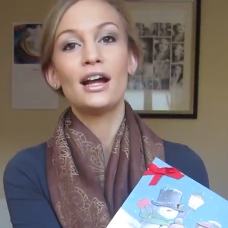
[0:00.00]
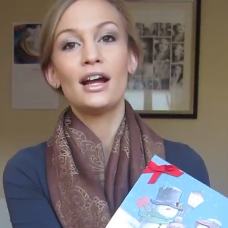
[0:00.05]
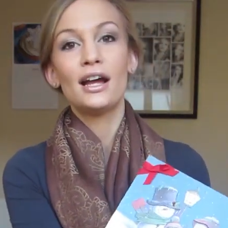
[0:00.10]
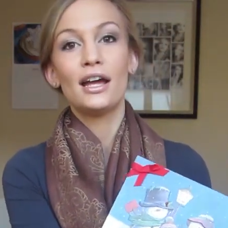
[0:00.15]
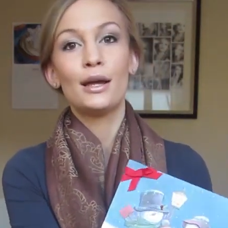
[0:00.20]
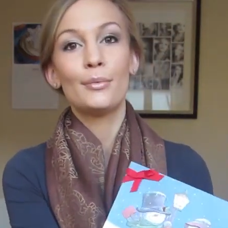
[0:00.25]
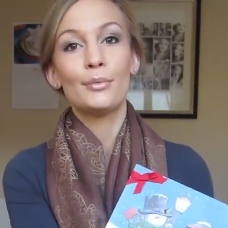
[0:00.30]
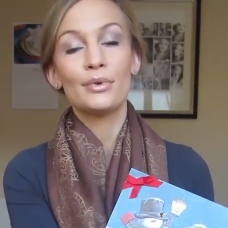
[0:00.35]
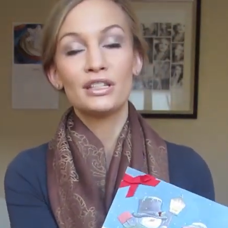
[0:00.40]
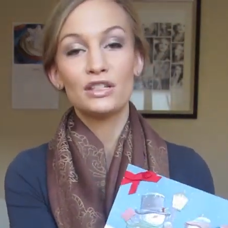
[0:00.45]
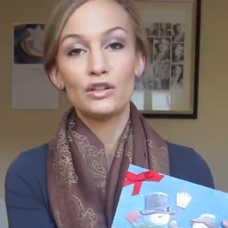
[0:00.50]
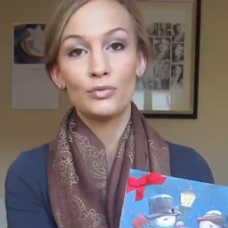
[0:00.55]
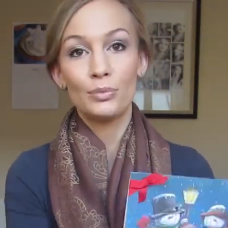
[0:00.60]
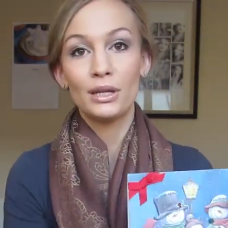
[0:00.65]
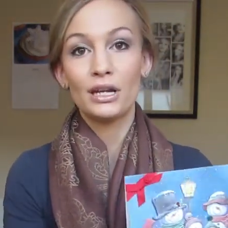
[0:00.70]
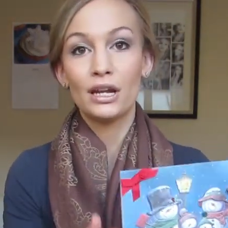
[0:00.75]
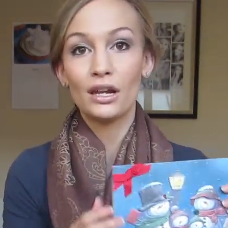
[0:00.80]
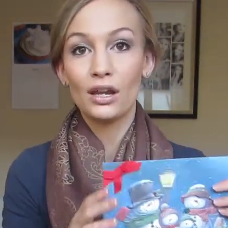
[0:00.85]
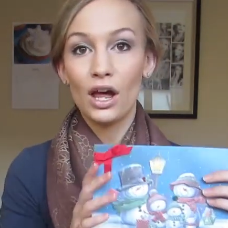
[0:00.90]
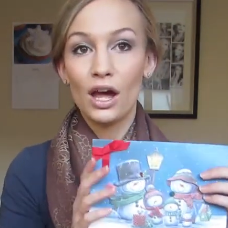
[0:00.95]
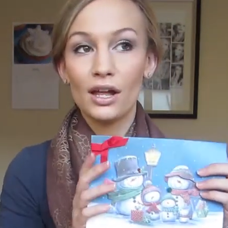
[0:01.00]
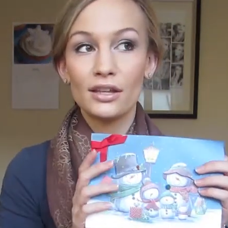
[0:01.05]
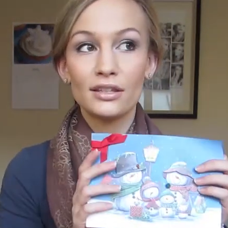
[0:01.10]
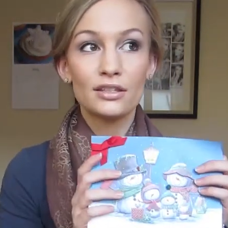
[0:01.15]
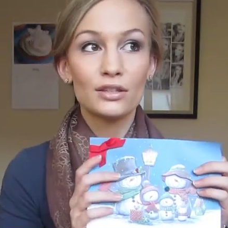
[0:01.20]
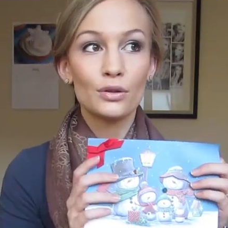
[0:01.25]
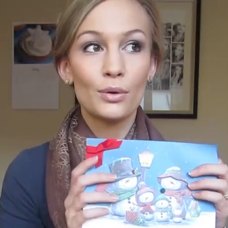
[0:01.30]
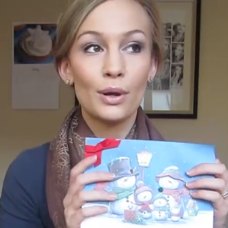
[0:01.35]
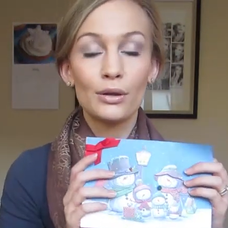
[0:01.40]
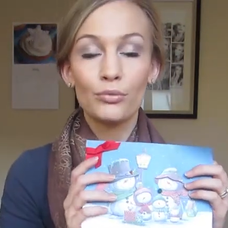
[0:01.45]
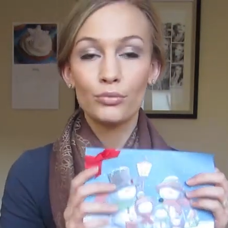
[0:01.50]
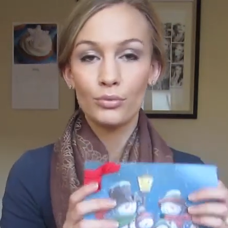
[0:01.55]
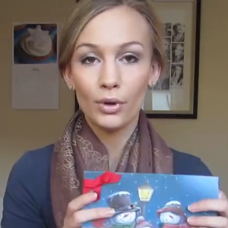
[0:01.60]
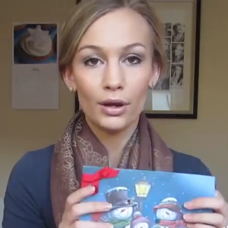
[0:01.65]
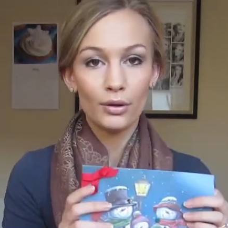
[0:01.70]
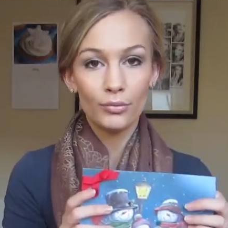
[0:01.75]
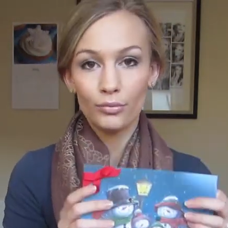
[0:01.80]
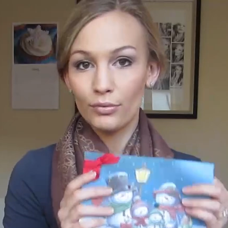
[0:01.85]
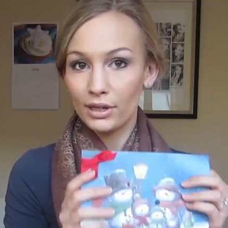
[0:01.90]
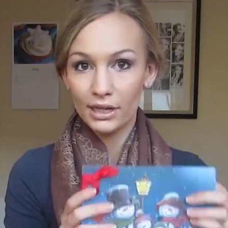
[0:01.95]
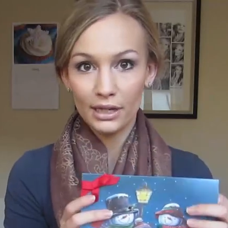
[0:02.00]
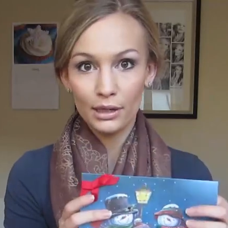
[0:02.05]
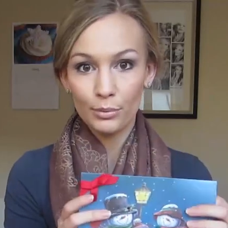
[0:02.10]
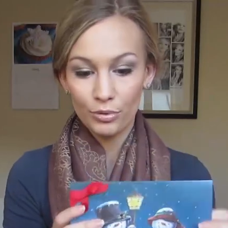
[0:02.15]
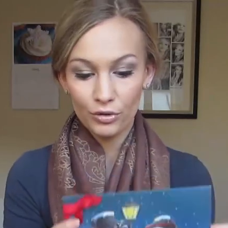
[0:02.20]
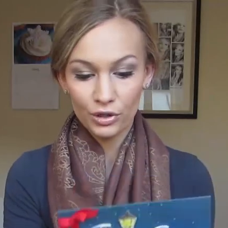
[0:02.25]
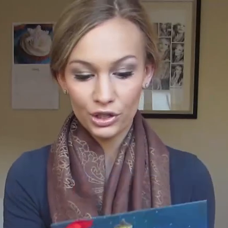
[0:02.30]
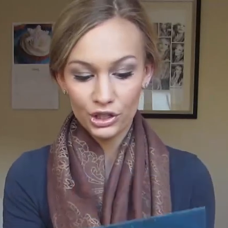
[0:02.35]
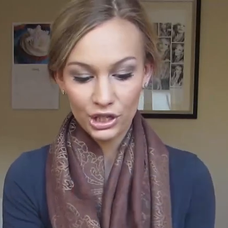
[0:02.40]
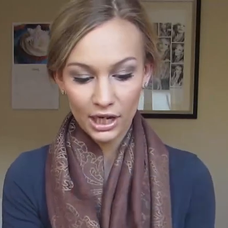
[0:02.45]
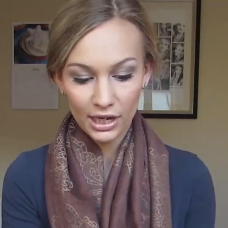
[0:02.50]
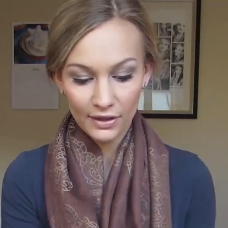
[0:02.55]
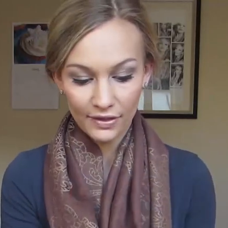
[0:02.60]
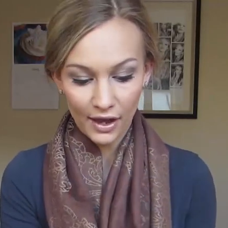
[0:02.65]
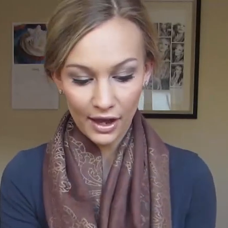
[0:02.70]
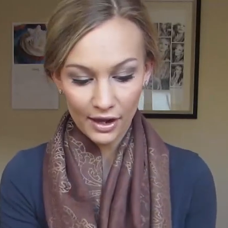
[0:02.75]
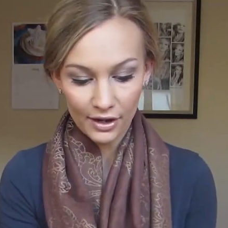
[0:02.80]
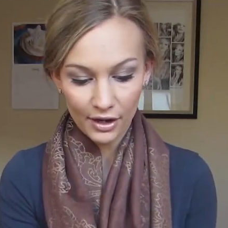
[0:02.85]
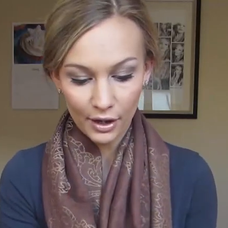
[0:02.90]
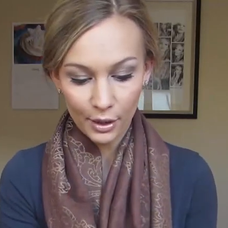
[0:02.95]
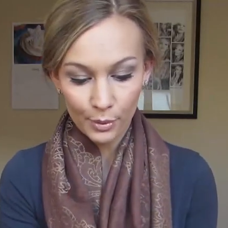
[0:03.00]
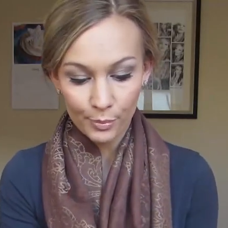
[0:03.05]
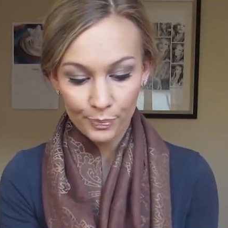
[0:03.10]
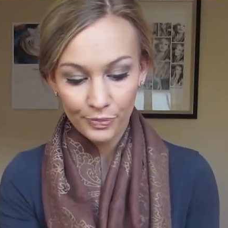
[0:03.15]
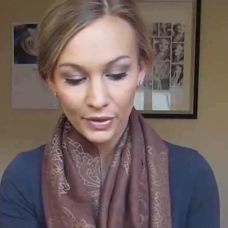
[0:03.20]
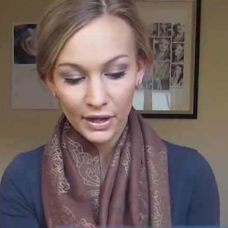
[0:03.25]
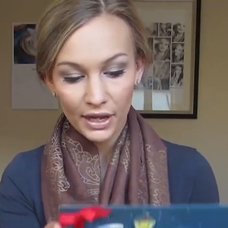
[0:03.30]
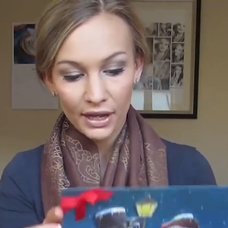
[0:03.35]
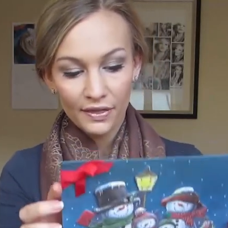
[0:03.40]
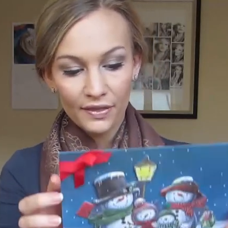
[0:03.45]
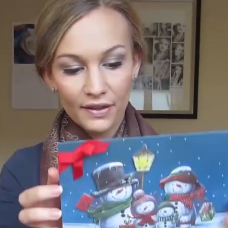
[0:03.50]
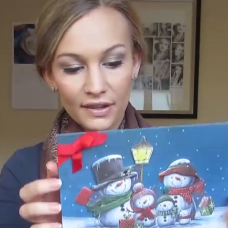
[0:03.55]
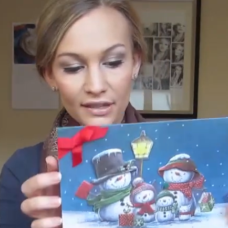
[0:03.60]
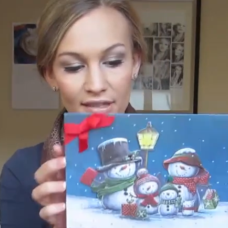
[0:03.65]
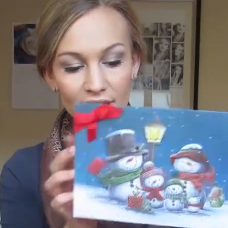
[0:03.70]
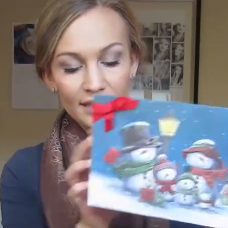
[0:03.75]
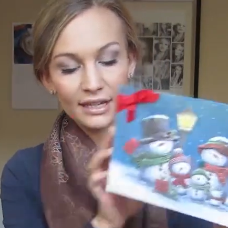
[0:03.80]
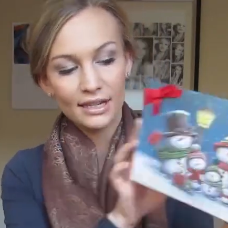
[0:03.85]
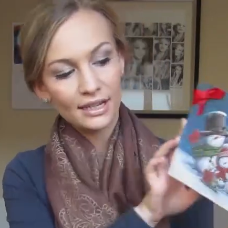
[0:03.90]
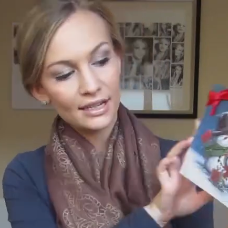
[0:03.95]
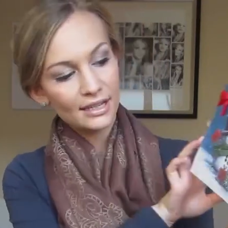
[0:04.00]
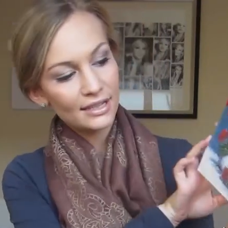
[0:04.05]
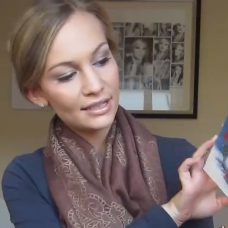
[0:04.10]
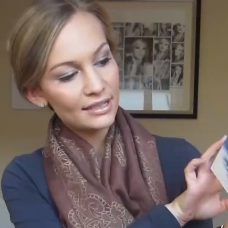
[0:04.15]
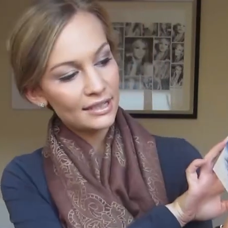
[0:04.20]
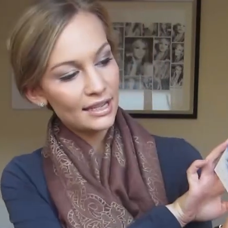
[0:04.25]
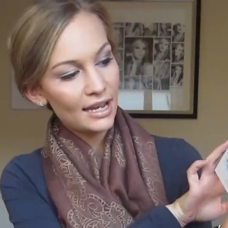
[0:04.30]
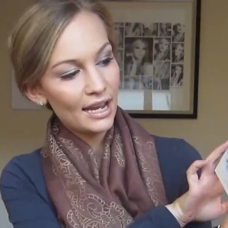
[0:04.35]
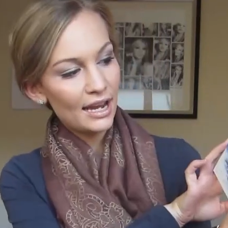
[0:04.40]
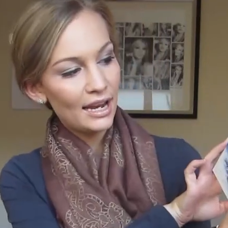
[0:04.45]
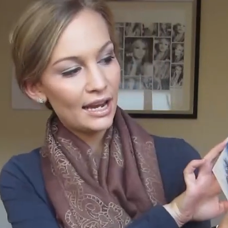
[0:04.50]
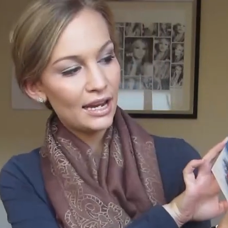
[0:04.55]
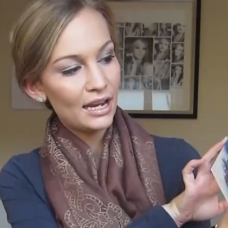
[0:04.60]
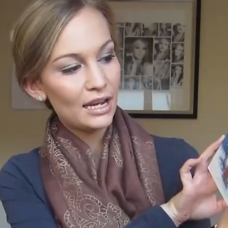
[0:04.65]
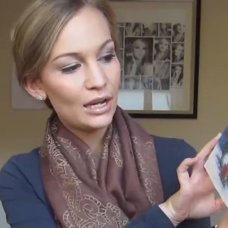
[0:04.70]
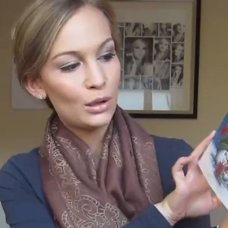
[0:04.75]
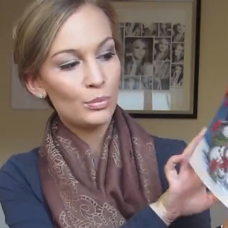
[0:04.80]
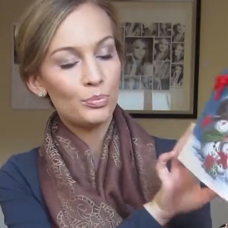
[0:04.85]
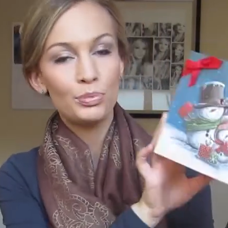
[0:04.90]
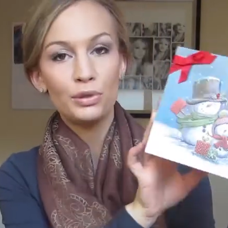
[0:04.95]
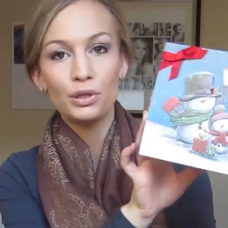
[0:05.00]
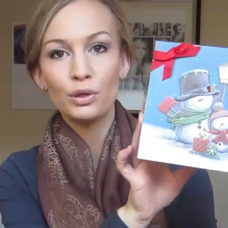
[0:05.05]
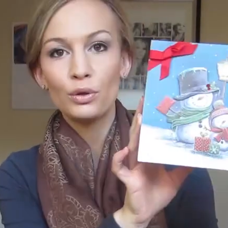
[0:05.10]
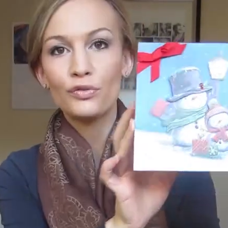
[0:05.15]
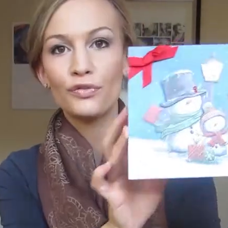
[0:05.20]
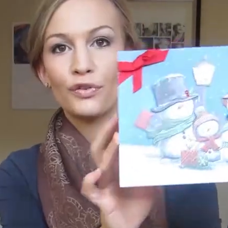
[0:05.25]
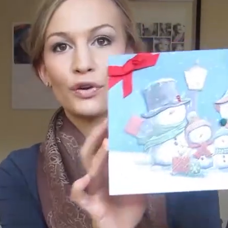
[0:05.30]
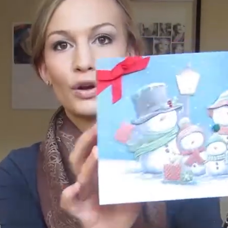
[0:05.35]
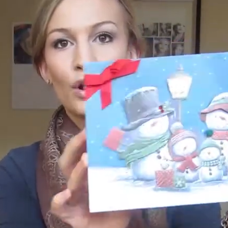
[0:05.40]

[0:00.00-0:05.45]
it must have been a lot so I, I really appreciate that um, this is a beautiful